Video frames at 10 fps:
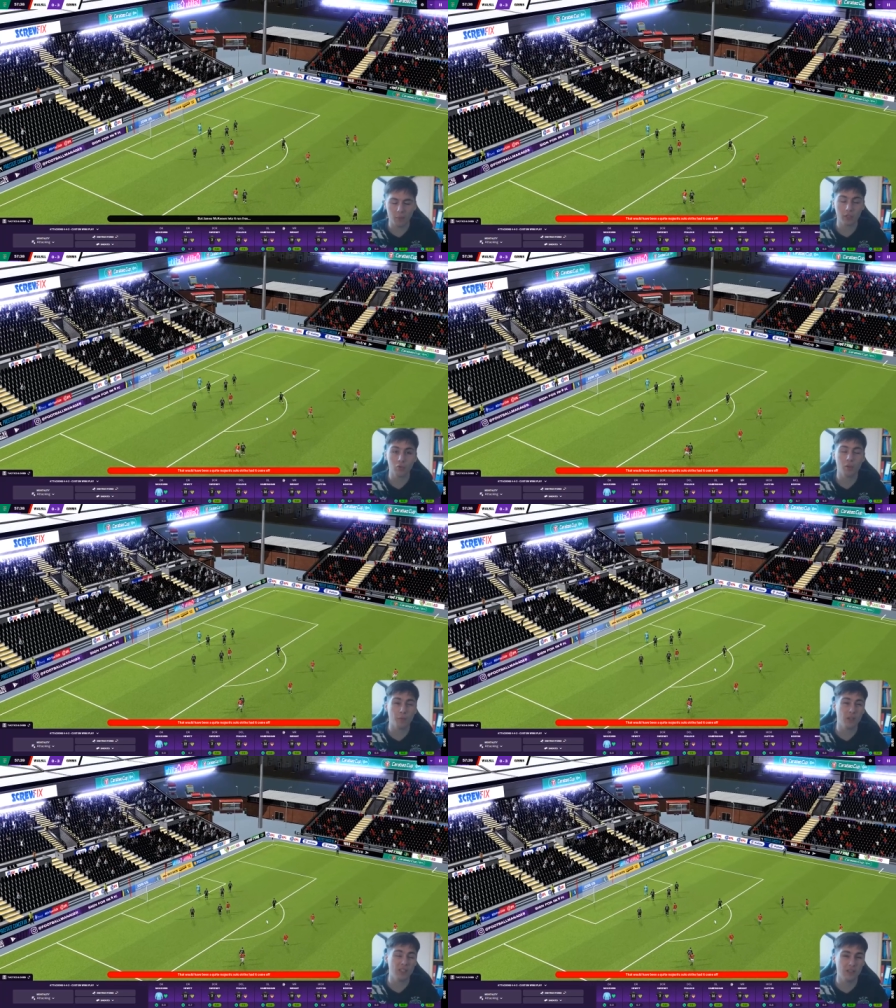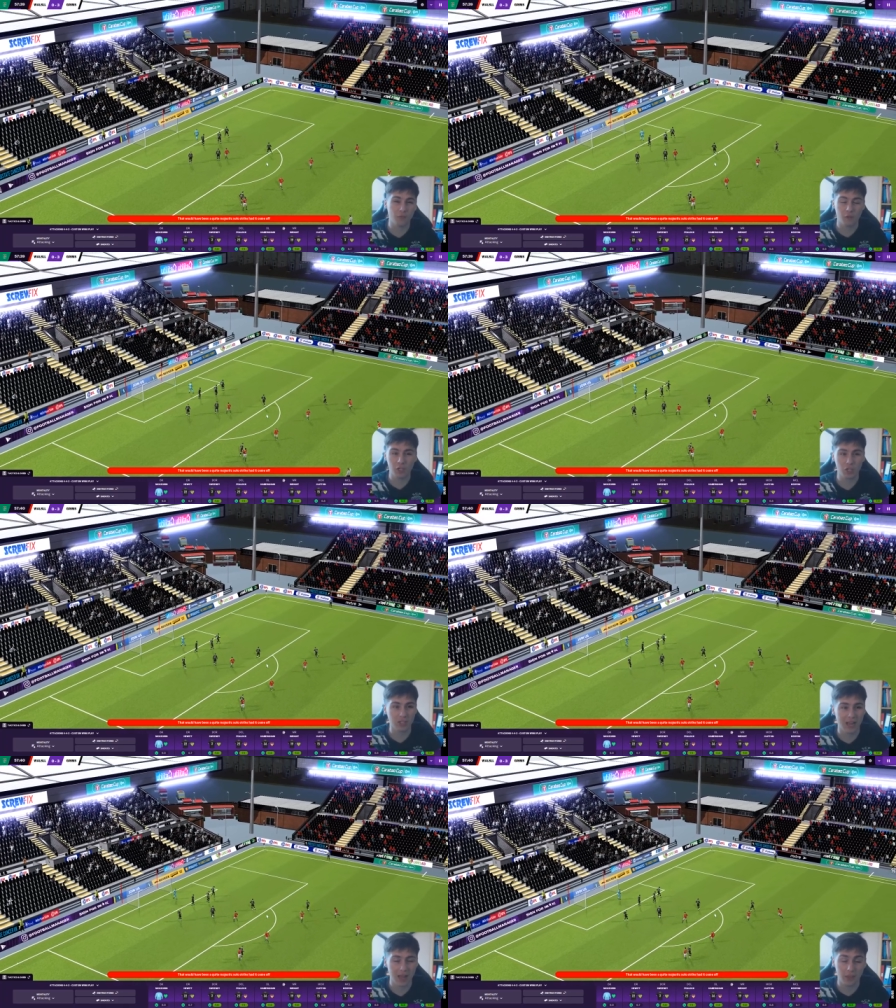When I saw the preseason fixtures
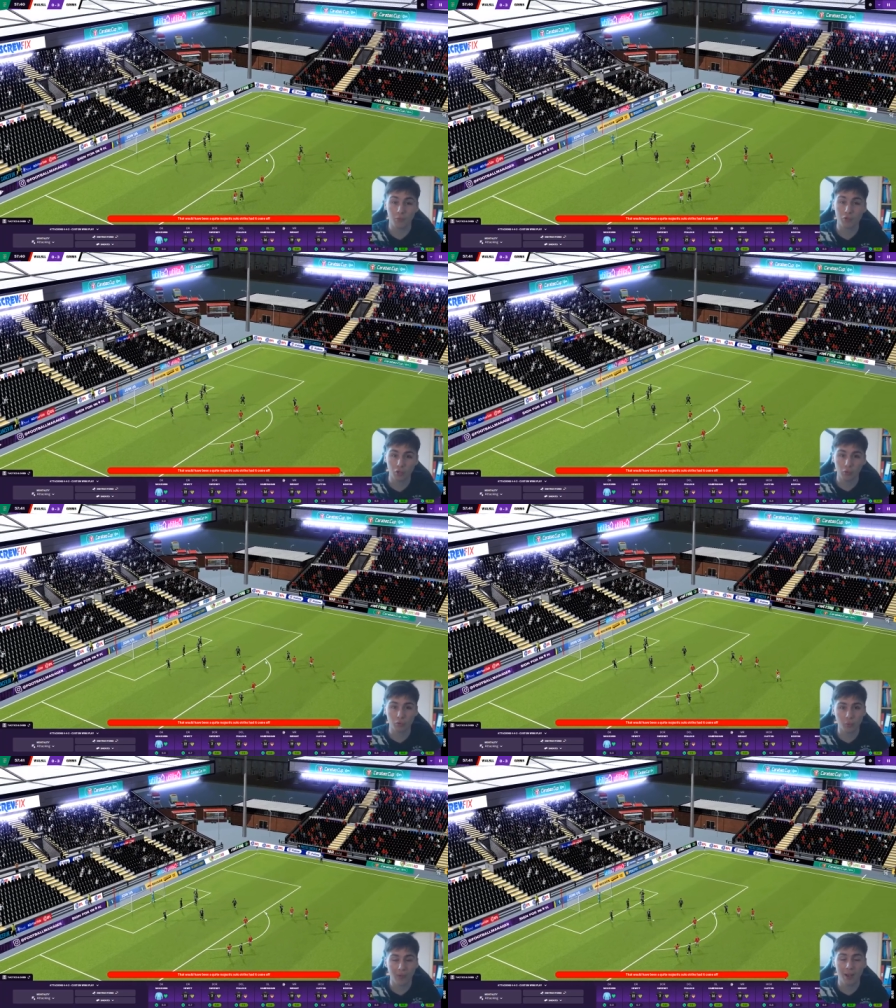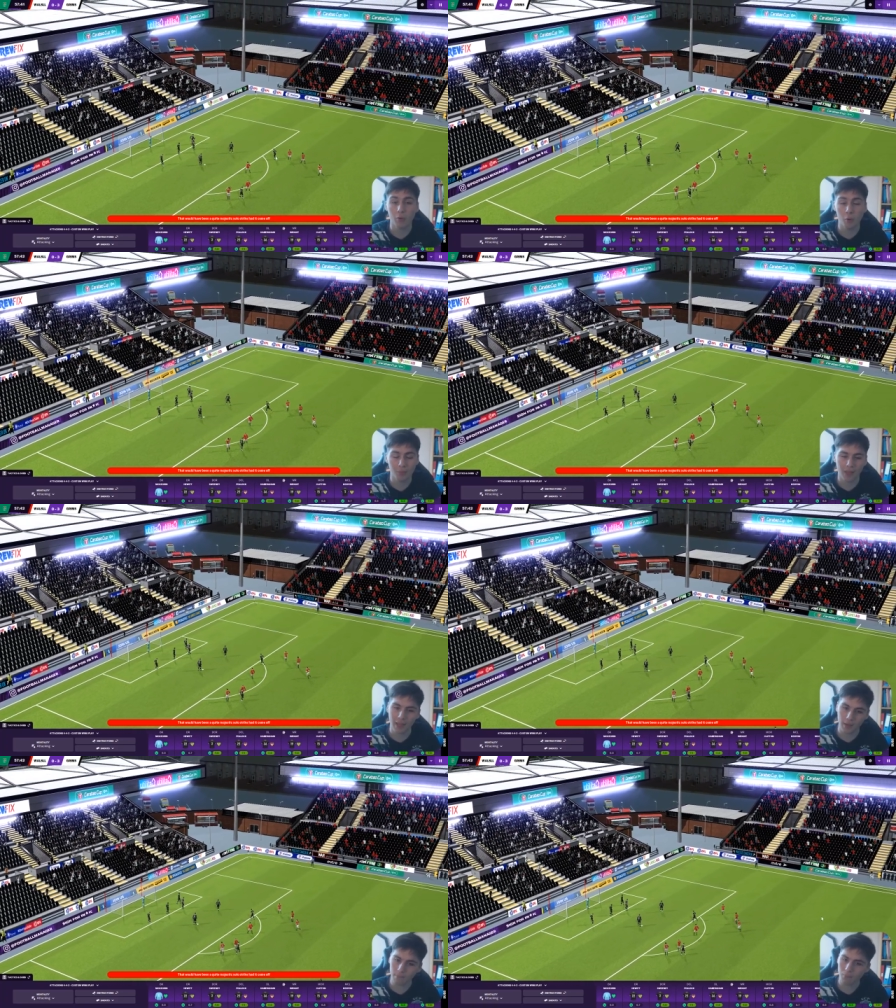and, and the results with how we were
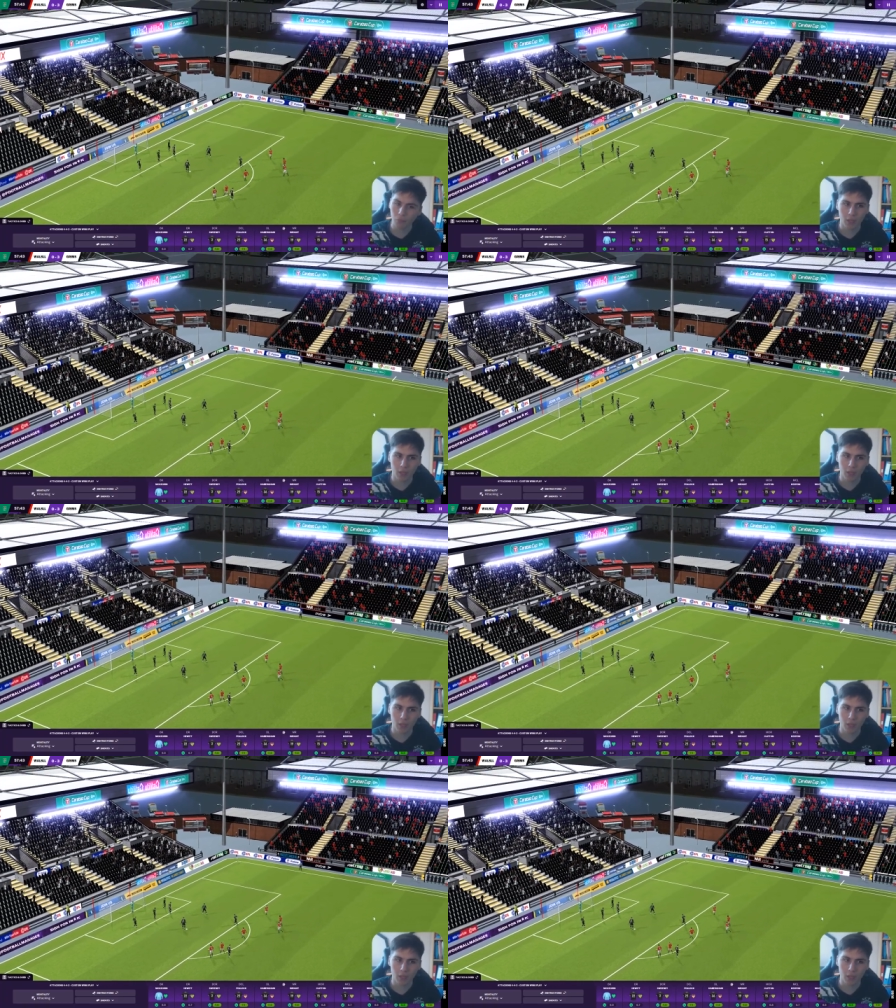playing,